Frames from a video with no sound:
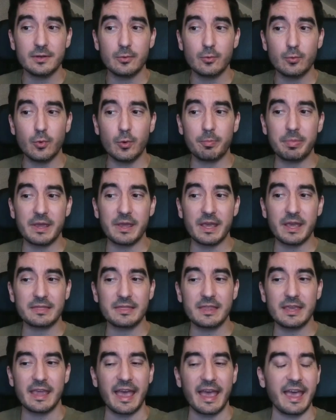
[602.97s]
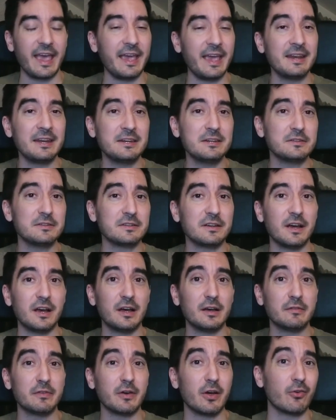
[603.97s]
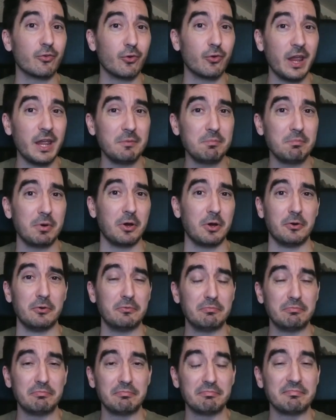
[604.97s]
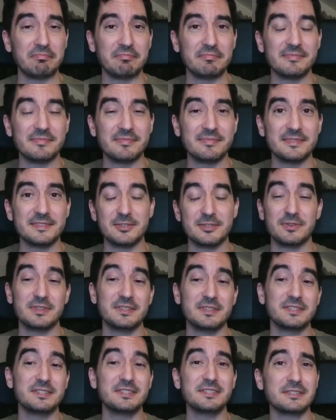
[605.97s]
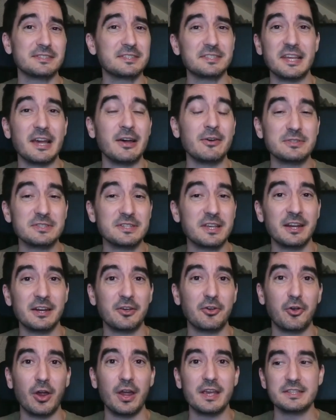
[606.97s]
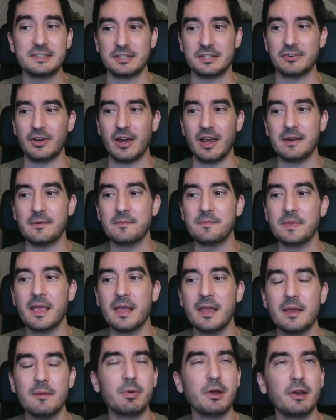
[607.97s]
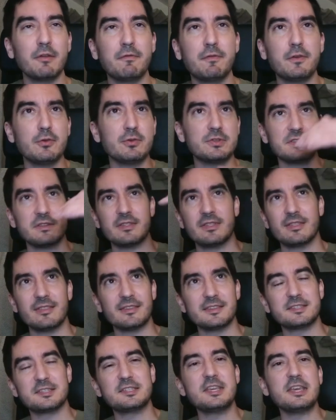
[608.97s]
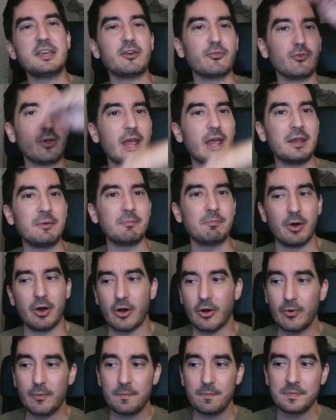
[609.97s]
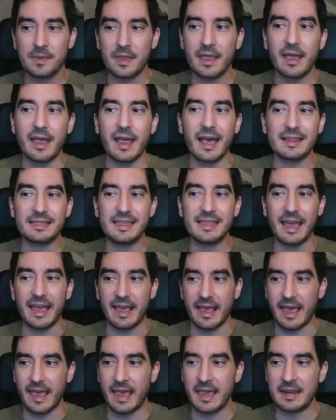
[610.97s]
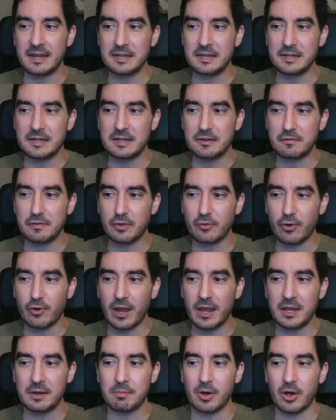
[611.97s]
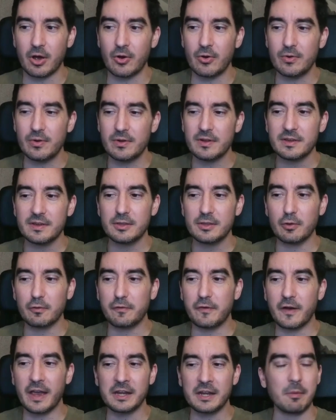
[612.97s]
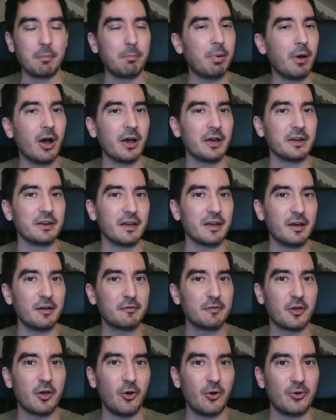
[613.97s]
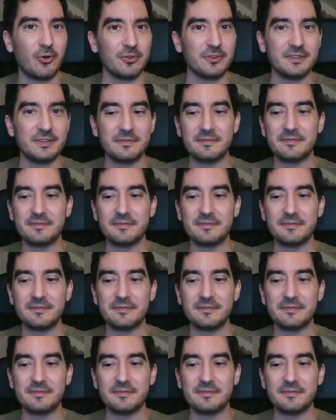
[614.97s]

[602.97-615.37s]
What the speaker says: will be at the end of a rainbow. So sounds kind of crazy, right? But if you see a rainbow, at the end of the rainbow, you'll find a pot of gold.